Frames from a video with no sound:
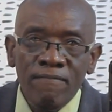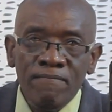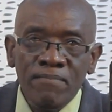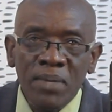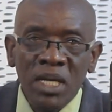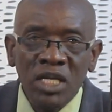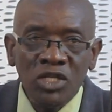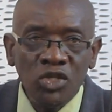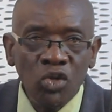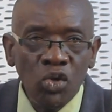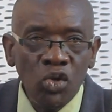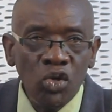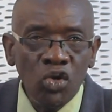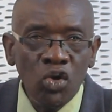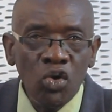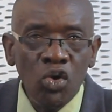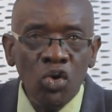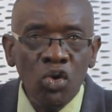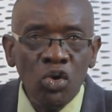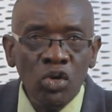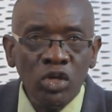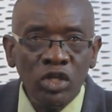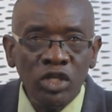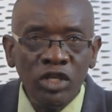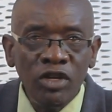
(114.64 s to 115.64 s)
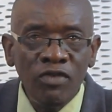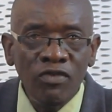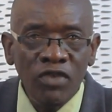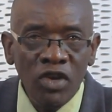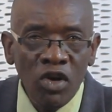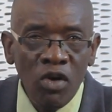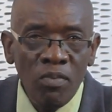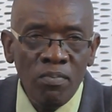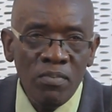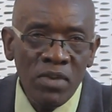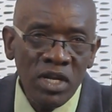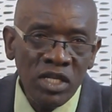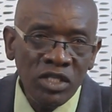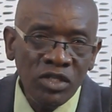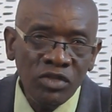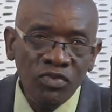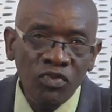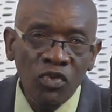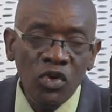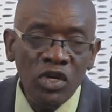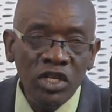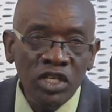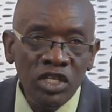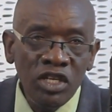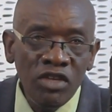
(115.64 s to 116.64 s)
personal development
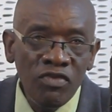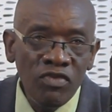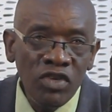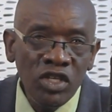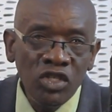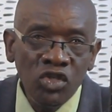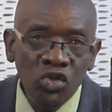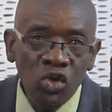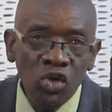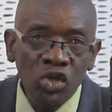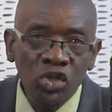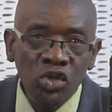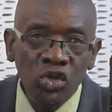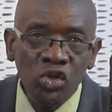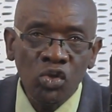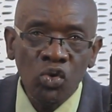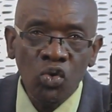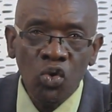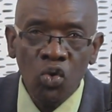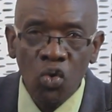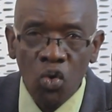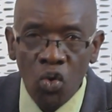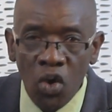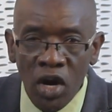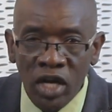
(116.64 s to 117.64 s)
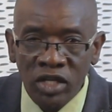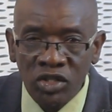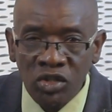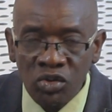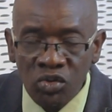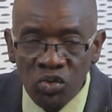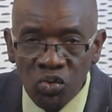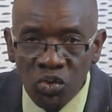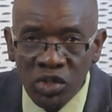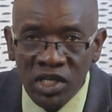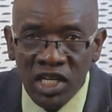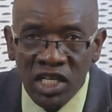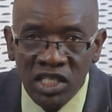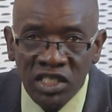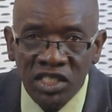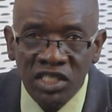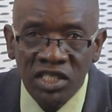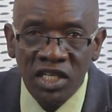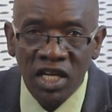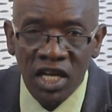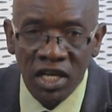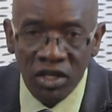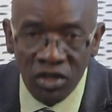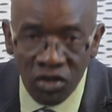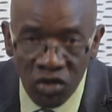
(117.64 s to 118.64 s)
for individuals who are
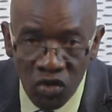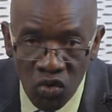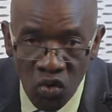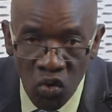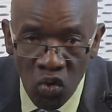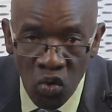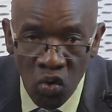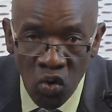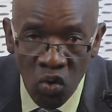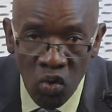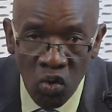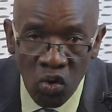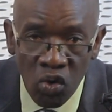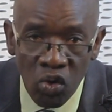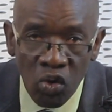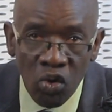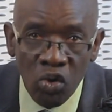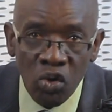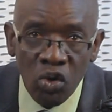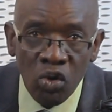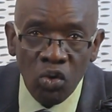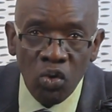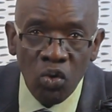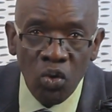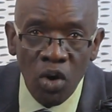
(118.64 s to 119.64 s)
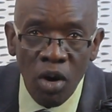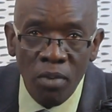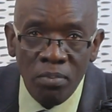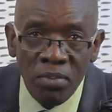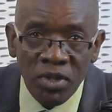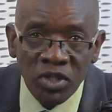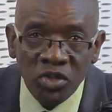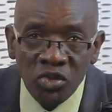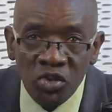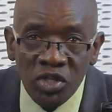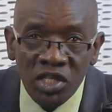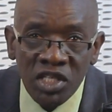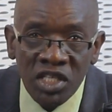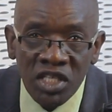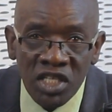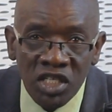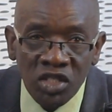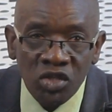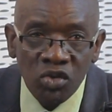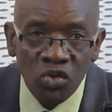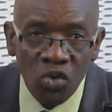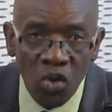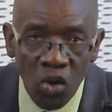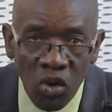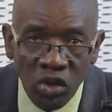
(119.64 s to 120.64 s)
students like you who are pursuing
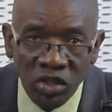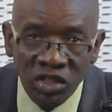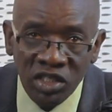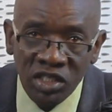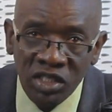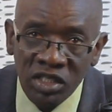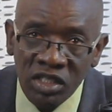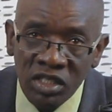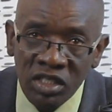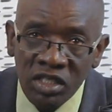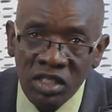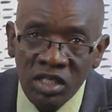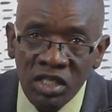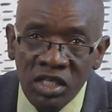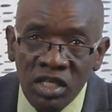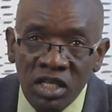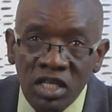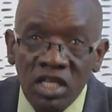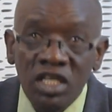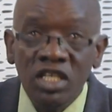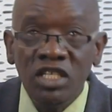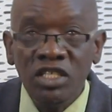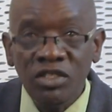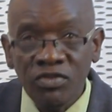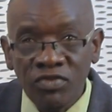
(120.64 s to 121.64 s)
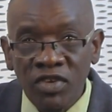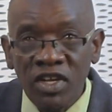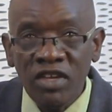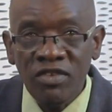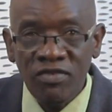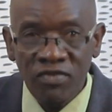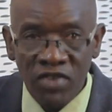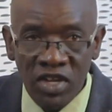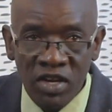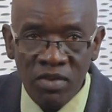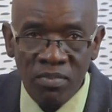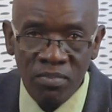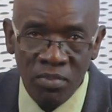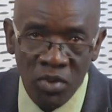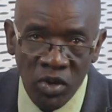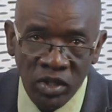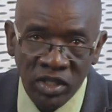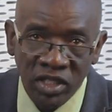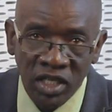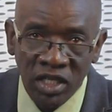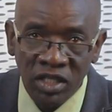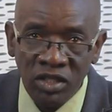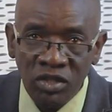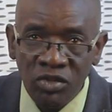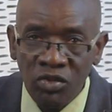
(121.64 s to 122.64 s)
this course is very, very
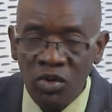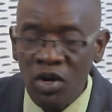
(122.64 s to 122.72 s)
important